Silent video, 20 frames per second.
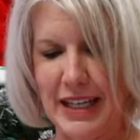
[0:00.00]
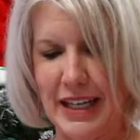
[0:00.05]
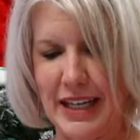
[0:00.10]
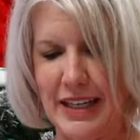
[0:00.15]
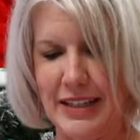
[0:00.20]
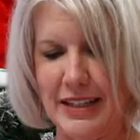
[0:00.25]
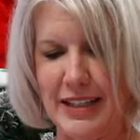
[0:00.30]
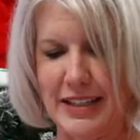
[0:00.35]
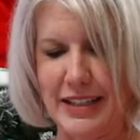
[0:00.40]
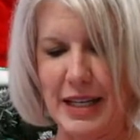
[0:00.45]

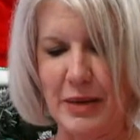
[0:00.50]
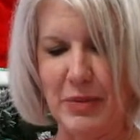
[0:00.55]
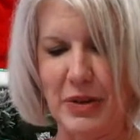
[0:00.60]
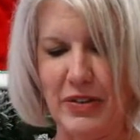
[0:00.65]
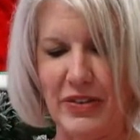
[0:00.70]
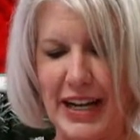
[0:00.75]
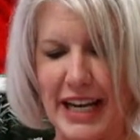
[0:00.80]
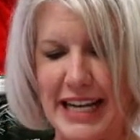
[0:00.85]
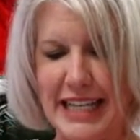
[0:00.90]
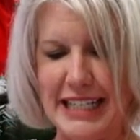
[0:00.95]
In December
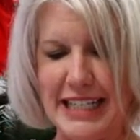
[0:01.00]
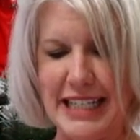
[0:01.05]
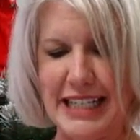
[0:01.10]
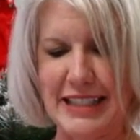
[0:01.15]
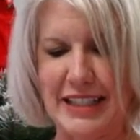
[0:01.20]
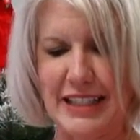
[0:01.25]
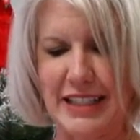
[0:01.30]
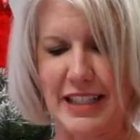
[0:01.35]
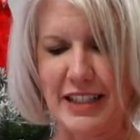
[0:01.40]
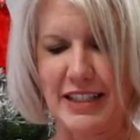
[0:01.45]
of
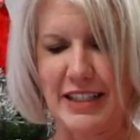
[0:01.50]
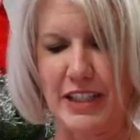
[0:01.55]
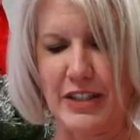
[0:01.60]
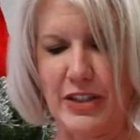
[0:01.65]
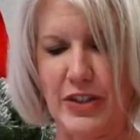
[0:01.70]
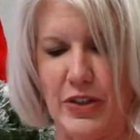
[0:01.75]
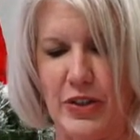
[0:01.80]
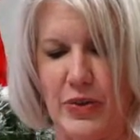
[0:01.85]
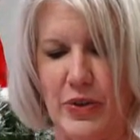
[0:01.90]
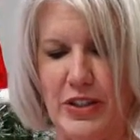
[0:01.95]

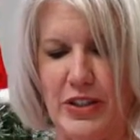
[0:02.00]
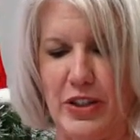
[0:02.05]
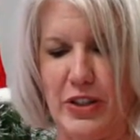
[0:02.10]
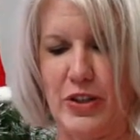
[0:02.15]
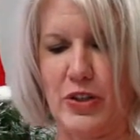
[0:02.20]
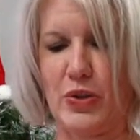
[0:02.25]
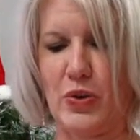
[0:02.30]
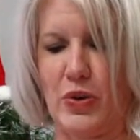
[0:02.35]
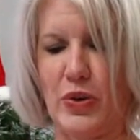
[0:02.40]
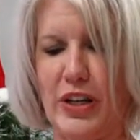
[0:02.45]
1862, as the
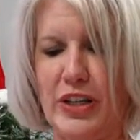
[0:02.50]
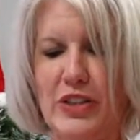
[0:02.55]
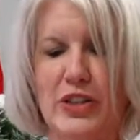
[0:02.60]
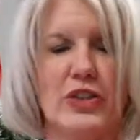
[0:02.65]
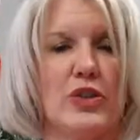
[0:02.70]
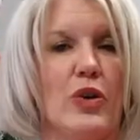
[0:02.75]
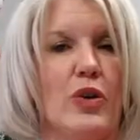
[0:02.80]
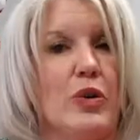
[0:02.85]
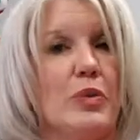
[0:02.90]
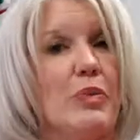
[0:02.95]
story is
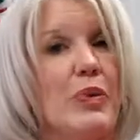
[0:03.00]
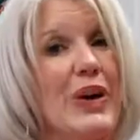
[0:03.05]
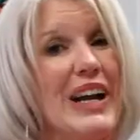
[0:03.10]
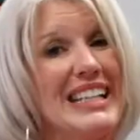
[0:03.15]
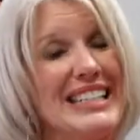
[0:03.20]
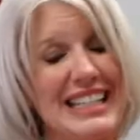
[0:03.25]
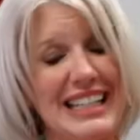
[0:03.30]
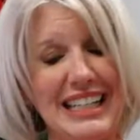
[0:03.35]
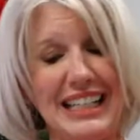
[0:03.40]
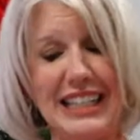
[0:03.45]
told,
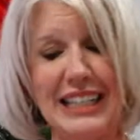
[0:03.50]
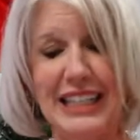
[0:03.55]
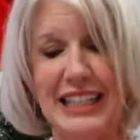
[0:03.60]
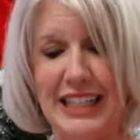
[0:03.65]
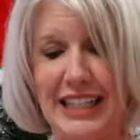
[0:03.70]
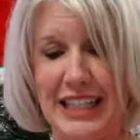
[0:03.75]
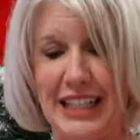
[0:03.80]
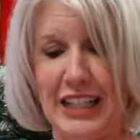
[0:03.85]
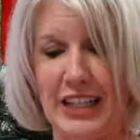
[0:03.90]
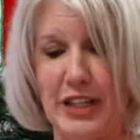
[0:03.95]
President
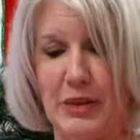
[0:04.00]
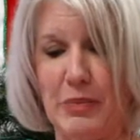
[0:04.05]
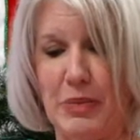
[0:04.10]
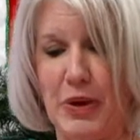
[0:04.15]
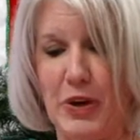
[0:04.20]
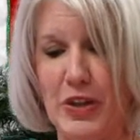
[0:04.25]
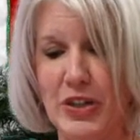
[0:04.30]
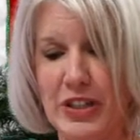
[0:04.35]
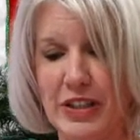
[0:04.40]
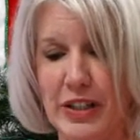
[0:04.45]
Lincoln
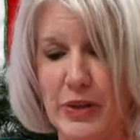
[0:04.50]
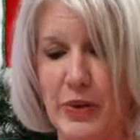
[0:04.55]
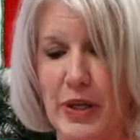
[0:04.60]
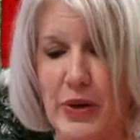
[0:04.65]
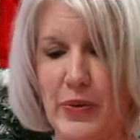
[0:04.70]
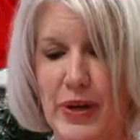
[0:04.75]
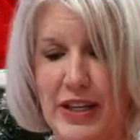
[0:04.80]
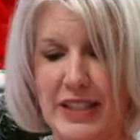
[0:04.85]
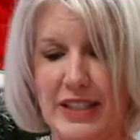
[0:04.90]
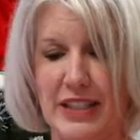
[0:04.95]
personally
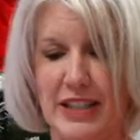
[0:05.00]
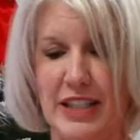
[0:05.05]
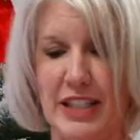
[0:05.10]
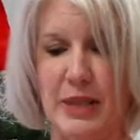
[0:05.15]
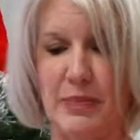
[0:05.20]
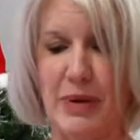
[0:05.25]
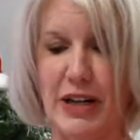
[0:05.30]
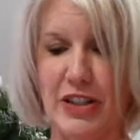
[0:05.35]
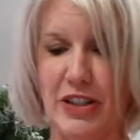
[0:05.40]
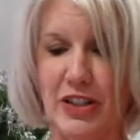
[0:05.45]
requested a
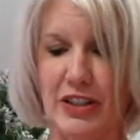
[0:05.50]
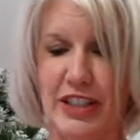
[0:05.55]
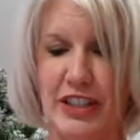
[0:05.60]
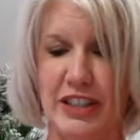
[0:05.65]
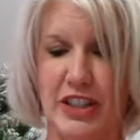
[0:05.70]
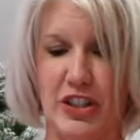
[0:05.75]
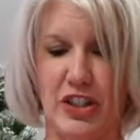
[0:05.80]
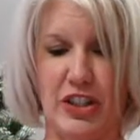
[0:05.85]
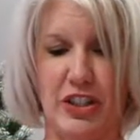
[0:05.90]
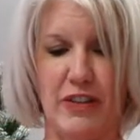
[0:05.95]
special
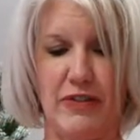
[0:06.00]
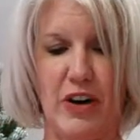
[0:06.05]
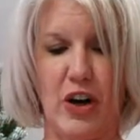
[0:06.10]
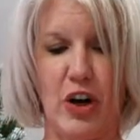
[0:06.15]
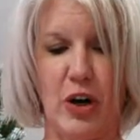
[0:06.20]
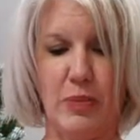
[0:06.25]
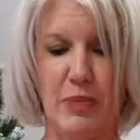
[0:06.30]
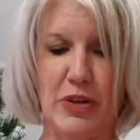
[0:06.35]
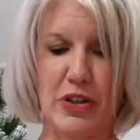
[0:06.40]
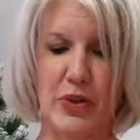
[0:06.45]
edition of
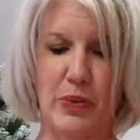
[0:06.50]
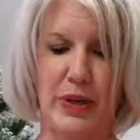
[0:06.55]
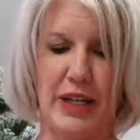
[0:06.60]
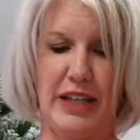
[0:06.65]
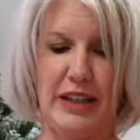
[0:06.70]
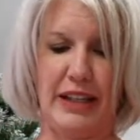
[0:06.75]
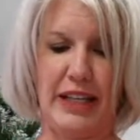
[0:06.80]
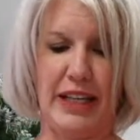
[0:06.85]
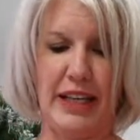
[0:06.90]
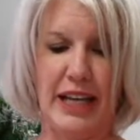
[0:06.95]
Harper's
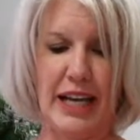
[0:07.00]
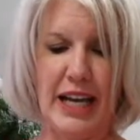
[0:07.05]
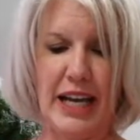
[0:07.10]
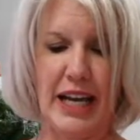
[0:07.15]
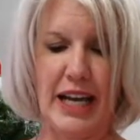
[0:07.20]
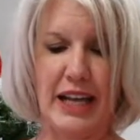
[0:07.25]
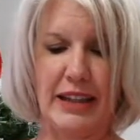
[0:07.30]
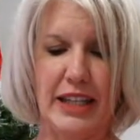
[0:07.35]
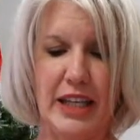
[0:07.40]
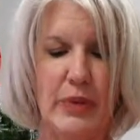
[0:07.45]
Weekly
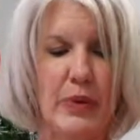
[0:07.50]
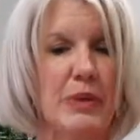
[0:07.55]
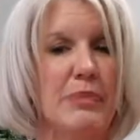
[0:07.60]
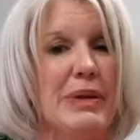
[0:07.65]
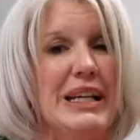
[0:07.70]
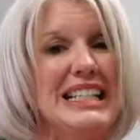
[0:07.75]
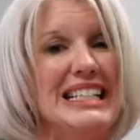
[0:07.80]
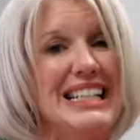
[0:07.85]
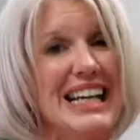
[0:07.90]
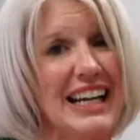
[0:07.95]
that would
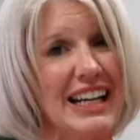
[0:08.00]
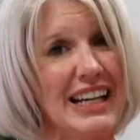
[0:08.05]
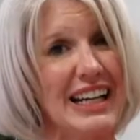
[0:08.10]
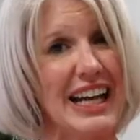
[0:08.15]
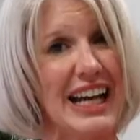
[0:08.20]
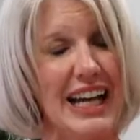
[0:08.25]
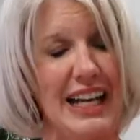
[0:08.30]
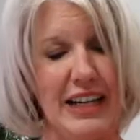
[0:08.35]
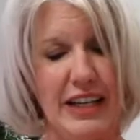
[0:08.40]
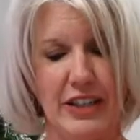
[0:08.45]
be
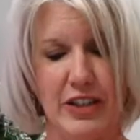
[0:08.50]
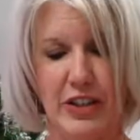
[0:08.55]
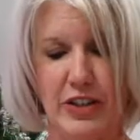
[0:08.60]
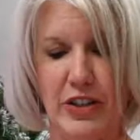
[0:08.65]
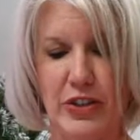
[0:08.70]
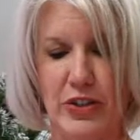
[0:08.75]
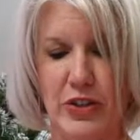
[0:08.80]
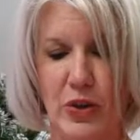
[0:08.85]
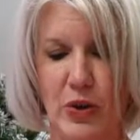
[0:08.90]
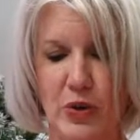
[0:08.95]
dedicated to
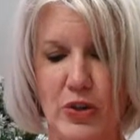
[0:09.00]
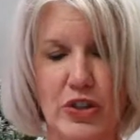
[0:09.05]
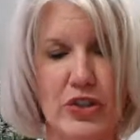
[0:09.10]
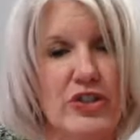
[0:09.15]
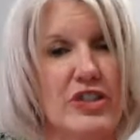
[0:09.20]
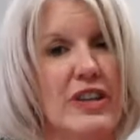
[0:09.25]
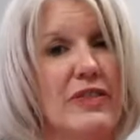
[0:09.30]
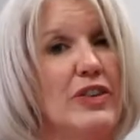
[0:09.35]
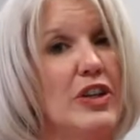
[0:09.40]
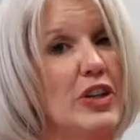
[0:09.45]
the
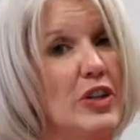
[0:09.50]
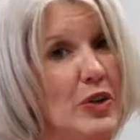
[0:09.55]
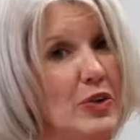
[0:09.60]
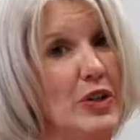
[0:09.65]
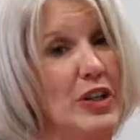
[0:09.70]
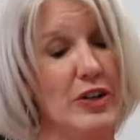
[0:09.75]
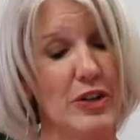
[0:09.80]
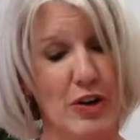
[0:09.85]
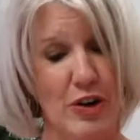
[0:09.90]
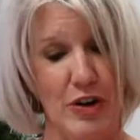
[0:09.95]
soldiers of the
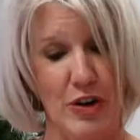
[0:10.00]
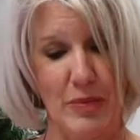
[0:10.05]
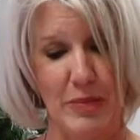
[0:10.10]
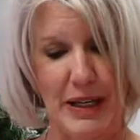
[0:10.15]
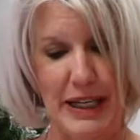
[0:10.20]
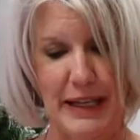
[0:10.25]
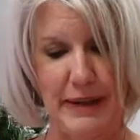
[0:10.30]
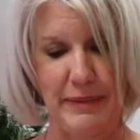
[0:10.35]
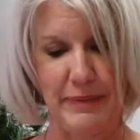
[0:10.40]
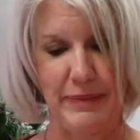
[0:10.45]
Union
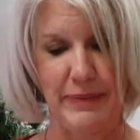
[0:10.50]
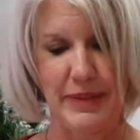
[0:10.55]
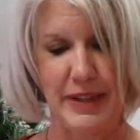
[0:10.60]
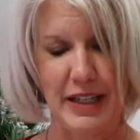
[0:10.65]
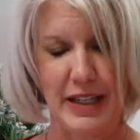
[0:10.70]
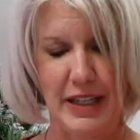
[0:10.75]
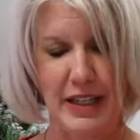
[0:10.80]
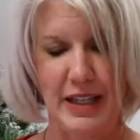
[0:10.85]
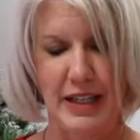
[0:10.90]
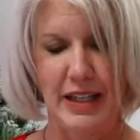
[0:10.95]
Army.
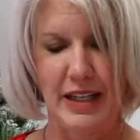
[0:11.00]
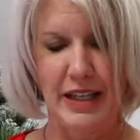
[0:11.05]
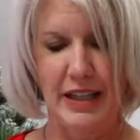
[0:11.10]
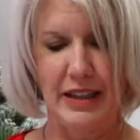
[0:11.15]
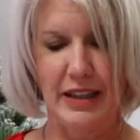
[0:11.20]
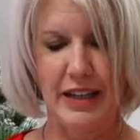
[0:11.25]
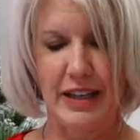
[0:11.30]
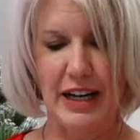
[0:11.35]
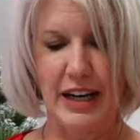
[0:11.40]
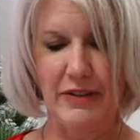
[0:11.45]

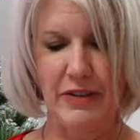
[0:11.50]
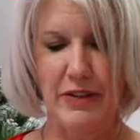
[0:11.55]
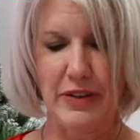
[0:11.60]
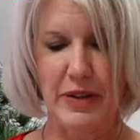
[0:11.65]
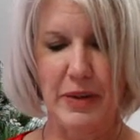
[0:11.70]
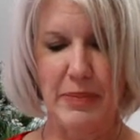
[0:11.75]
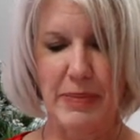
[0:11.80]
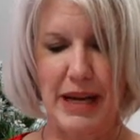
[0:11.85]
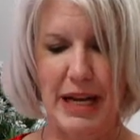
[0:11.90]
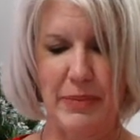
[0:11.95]
The cover of
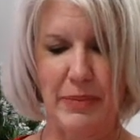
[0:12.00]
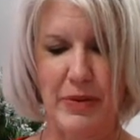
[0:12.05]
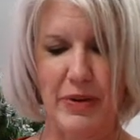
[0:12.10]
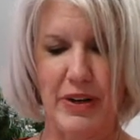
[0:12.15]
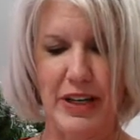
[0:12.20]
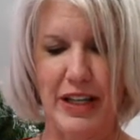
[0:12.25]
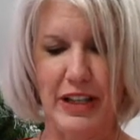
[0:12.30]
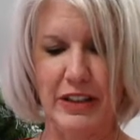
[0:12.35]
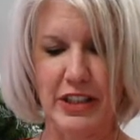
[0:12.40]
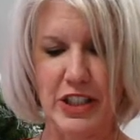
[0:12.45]
the paper,
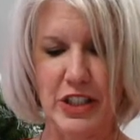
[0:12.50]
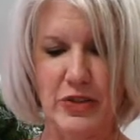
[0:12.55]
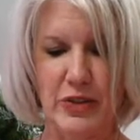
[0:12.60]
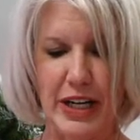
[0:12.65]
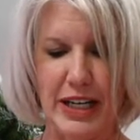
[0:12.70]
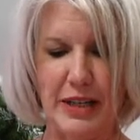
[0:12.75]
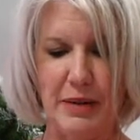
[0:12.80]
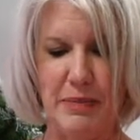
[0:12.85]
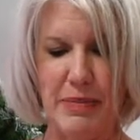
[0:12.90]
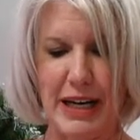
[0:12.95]

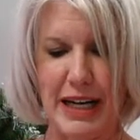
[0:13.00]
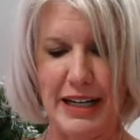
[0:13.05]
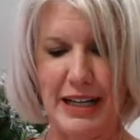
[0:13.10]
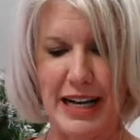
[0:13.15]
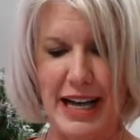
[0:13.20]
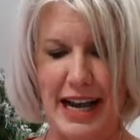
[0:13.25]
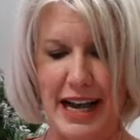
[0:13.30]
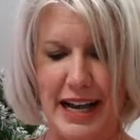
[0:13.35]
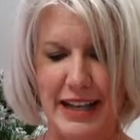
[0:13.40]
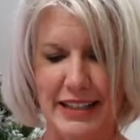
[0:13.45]
illustrated by
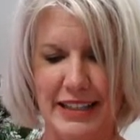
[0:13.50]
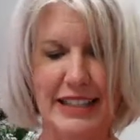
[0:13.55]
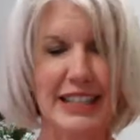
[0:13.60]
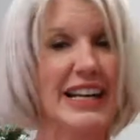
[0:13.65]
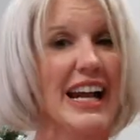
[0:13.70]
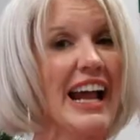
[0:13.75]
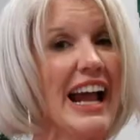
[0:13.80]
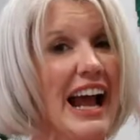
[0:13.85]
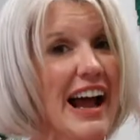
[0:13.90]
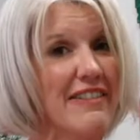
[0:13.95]
Nast, and
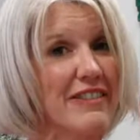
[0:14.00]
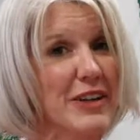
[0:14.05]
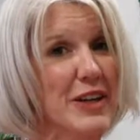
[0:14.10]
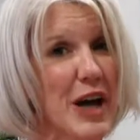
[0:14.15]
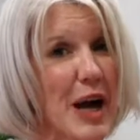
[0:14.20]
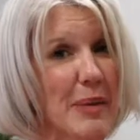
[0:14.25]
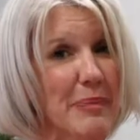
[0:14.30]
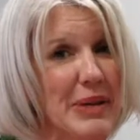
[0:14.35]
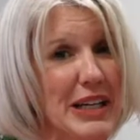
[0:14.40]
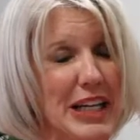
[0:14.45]
I have a
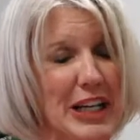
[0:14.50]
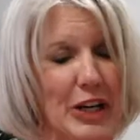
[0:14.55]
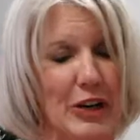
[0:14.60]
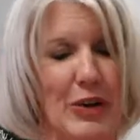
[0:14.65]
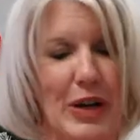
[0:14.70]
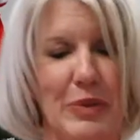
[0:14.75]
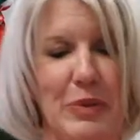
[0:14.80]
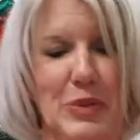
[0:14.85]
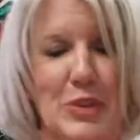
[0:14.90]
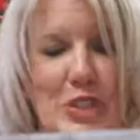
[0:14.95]
copy here
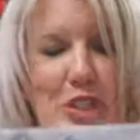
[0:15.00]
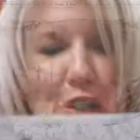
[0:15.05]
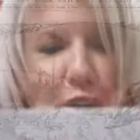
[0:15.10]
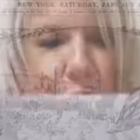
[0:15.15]
I will show